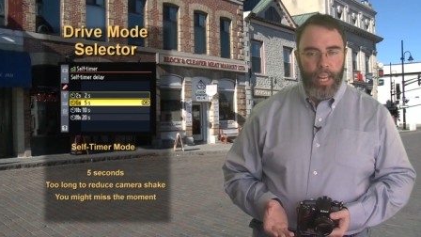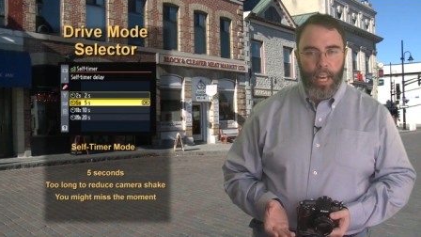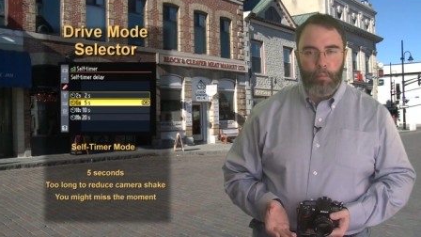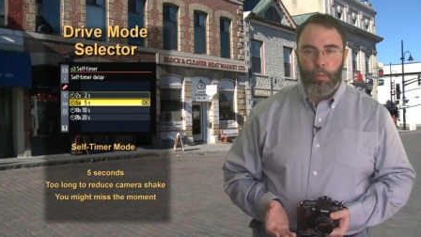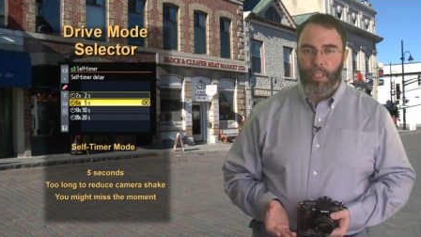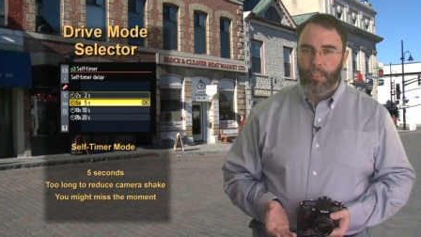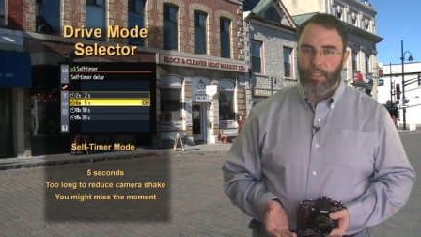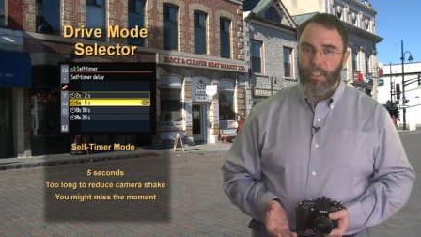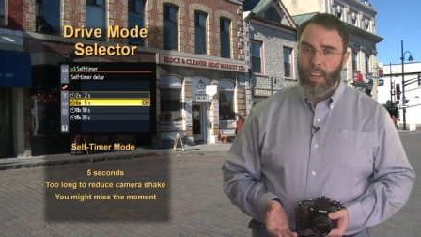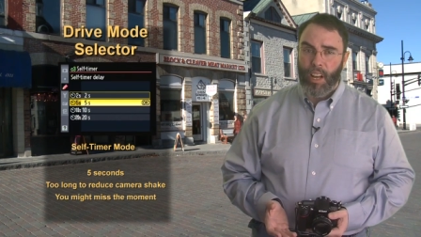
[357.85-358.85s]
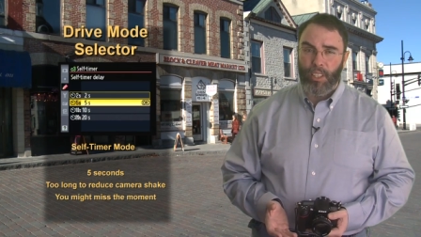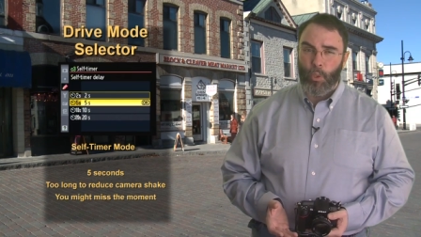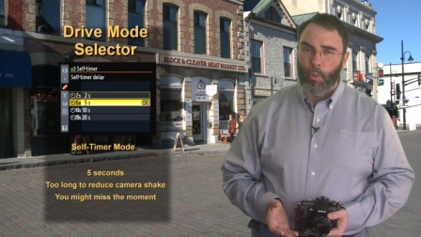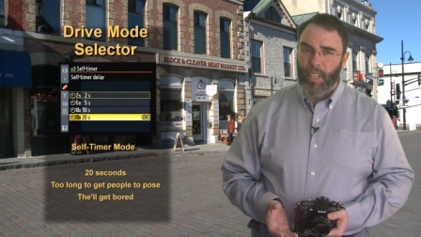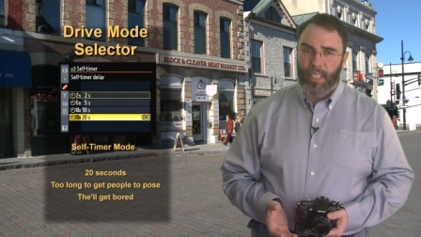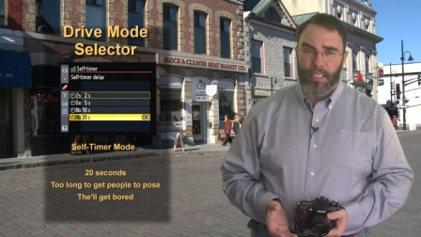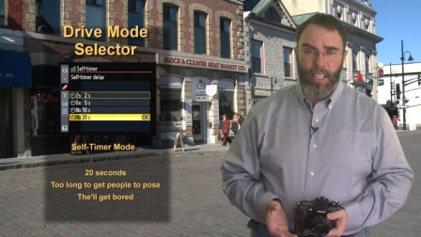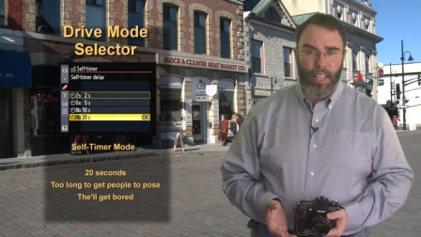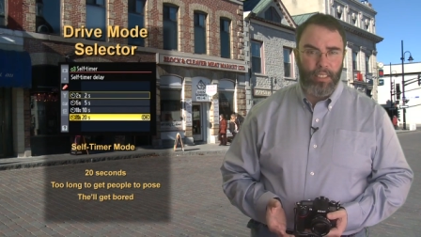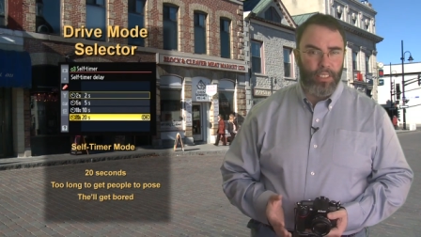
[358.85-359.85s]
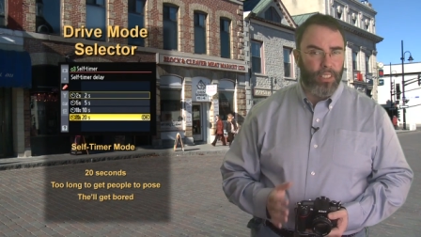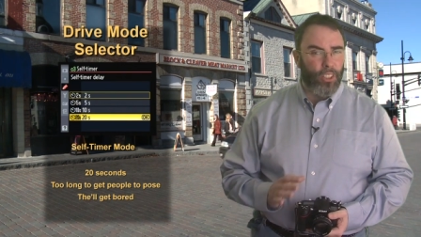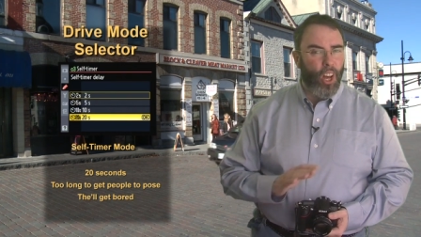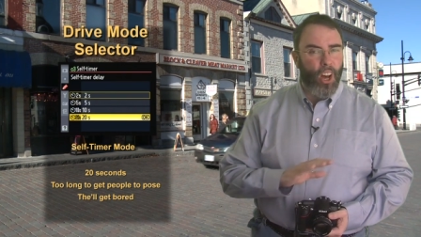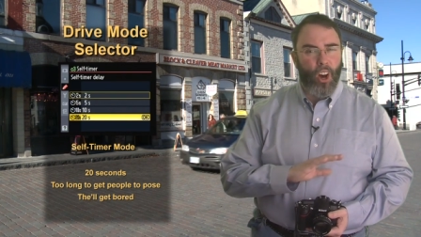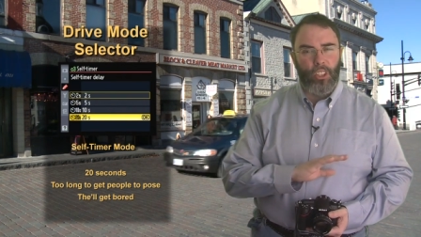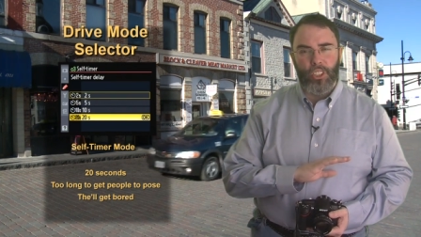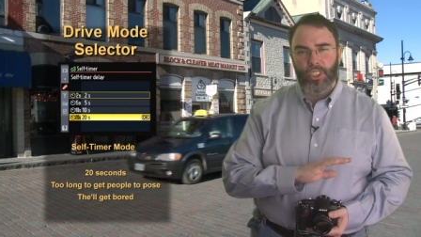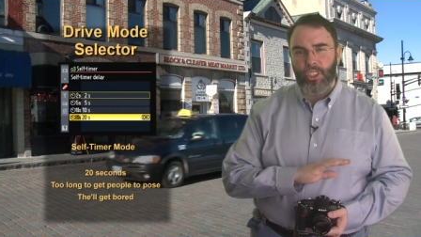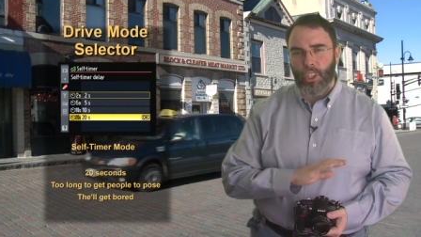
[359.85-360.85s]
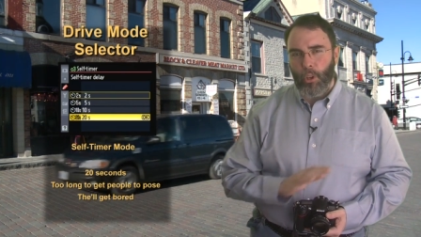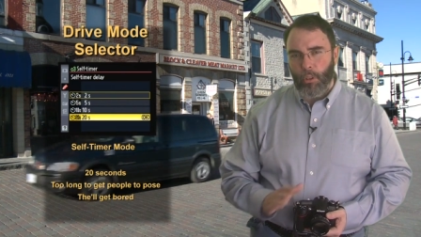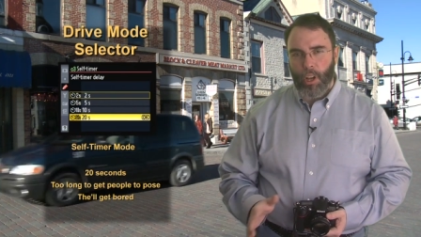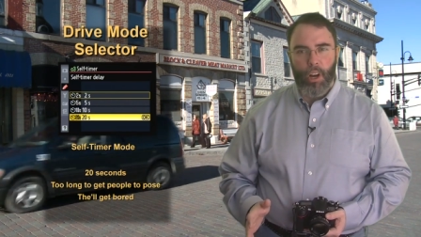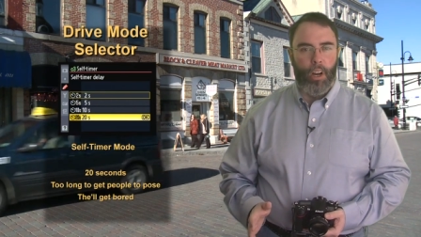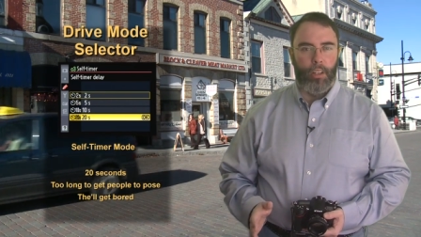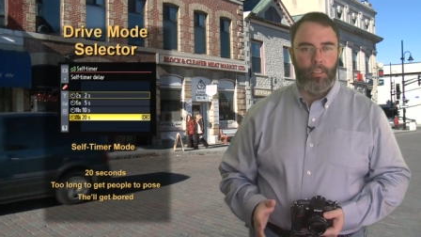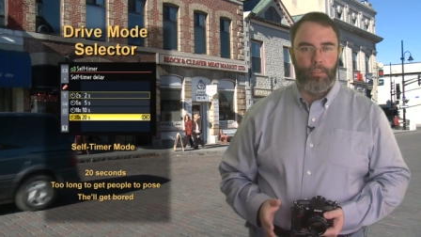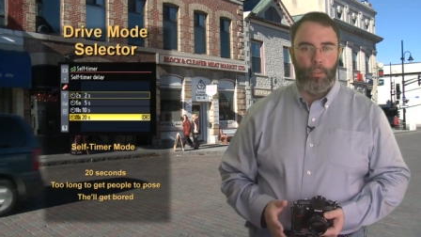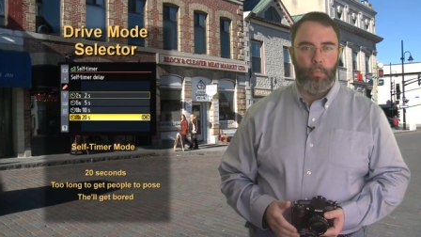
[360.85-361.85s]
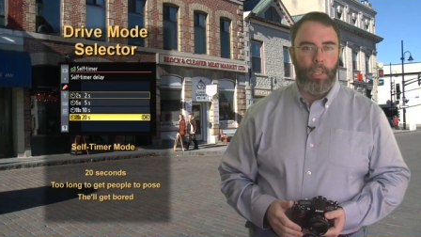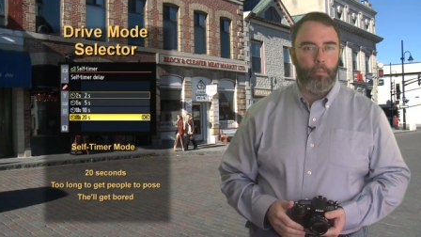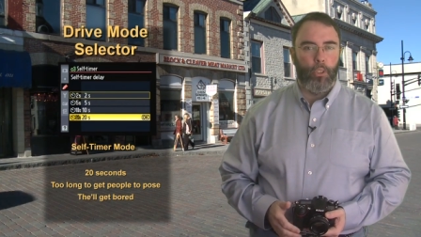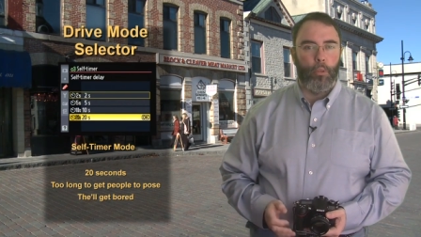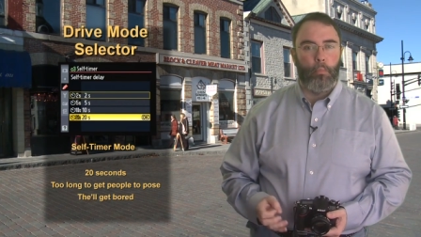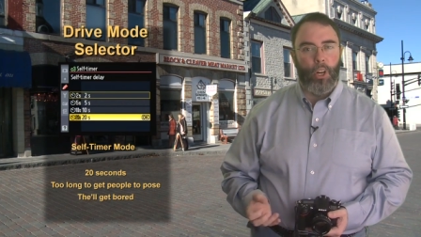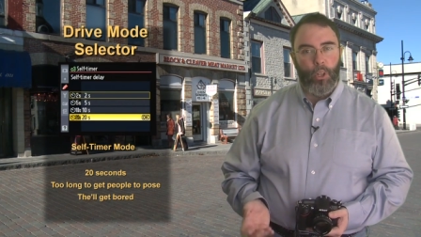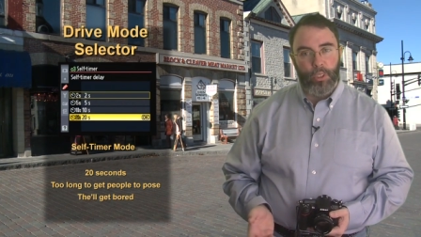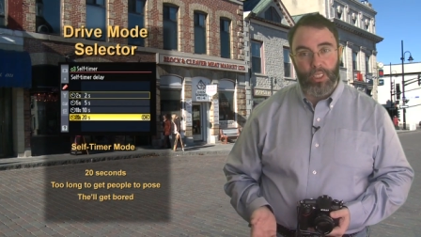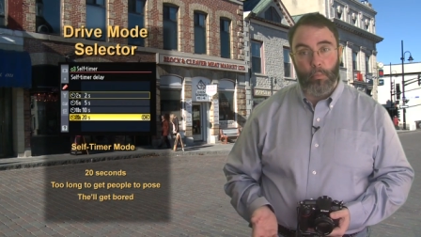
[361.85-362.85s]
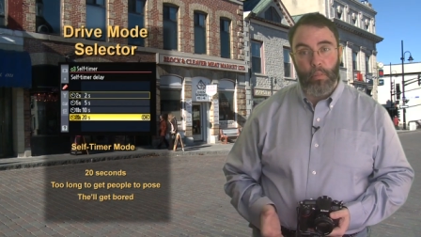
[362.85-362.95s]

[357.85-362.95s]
And believe it or not, 20 seconds is so long for people to pose in a